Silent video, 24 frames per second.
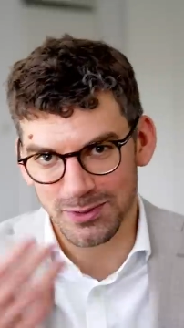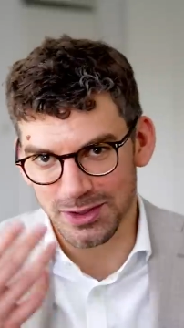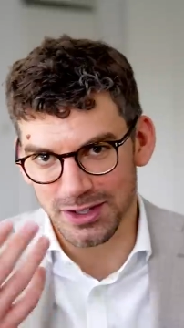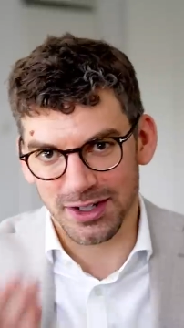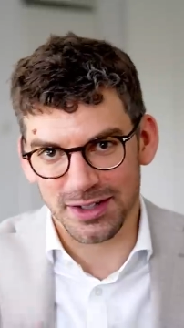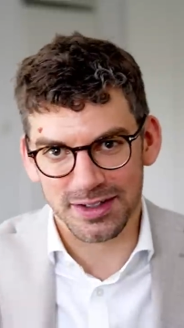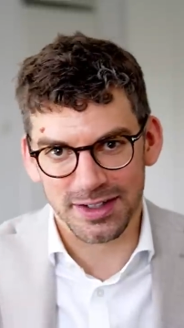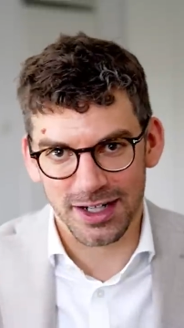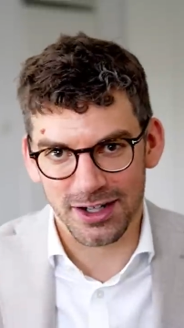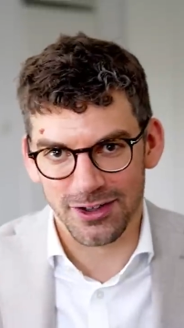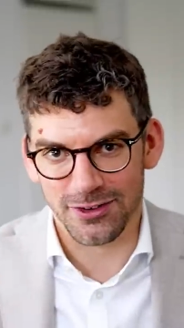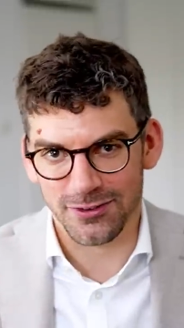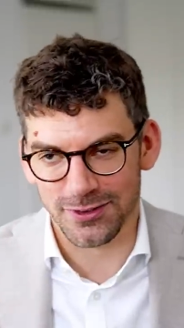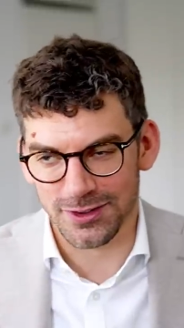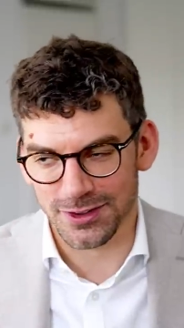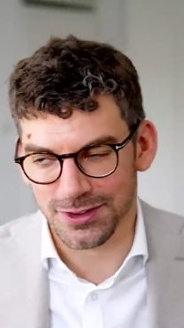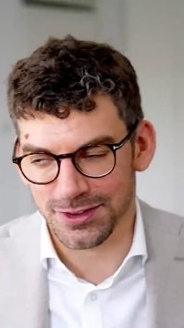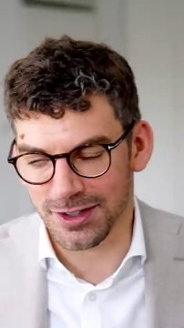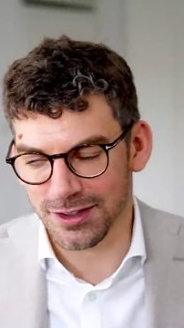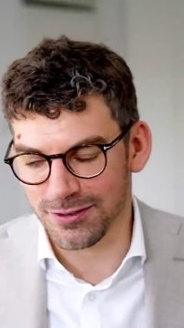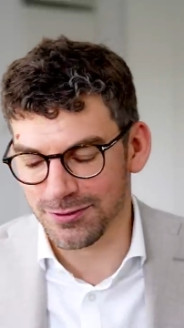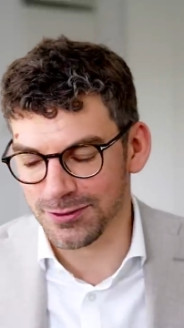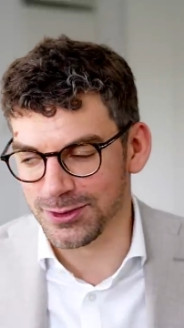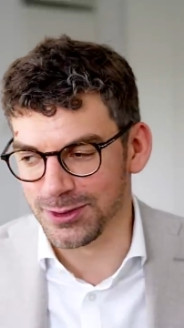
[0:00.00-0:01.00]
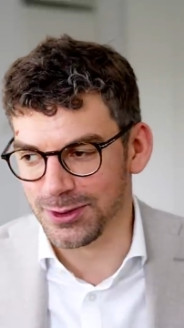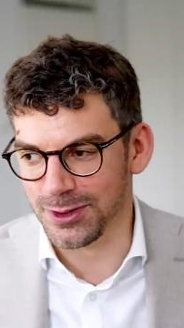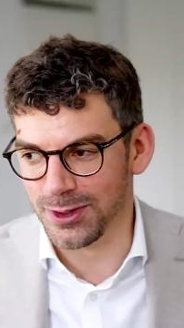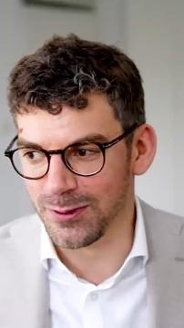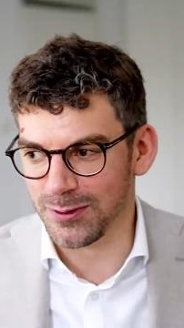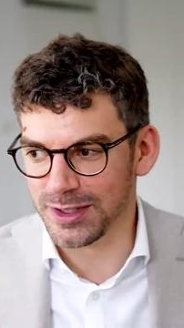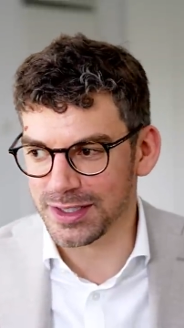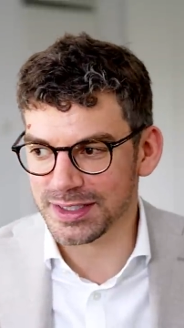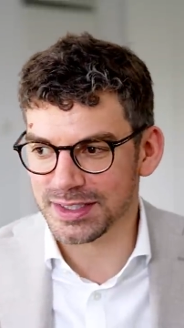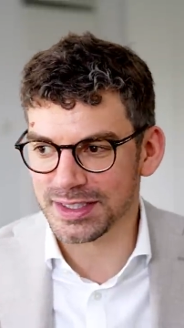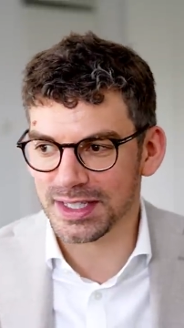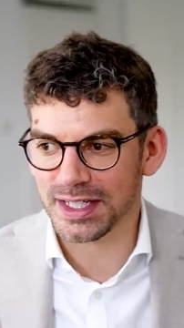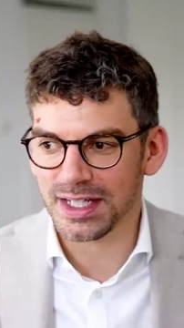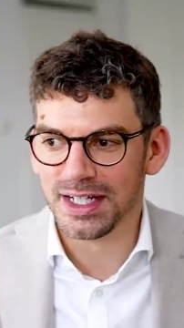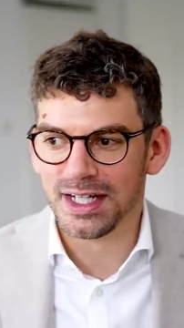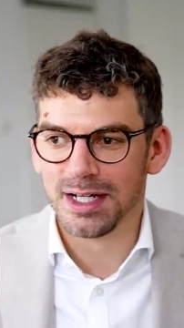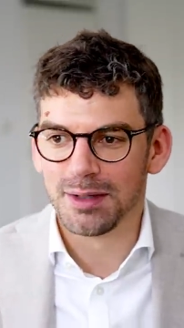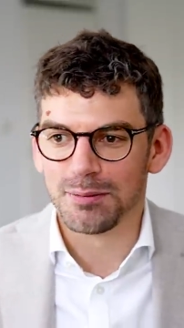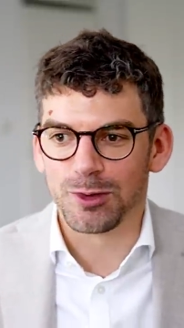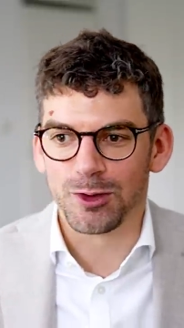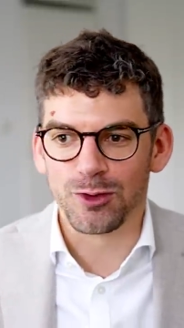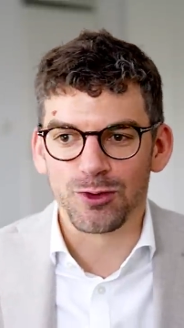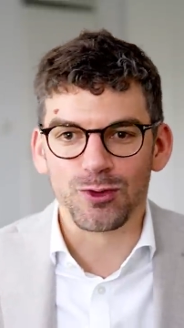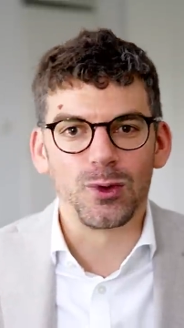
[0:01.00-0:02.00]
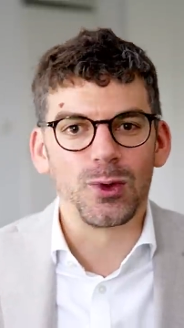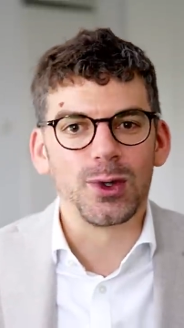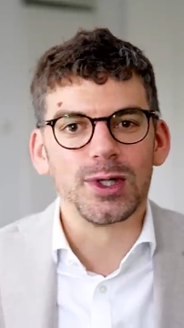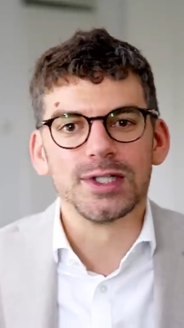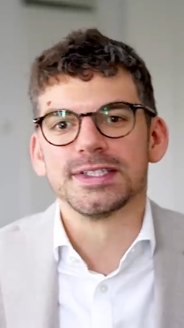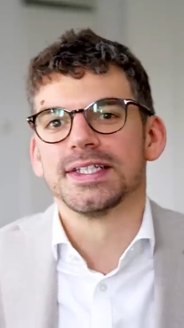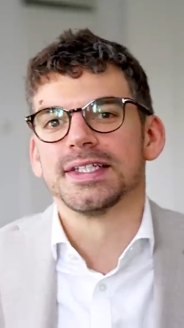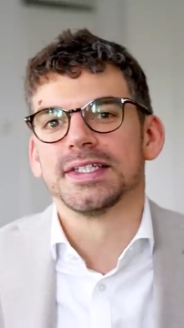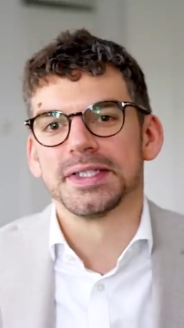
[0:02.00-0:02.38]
were not careful enough to notice. But of course,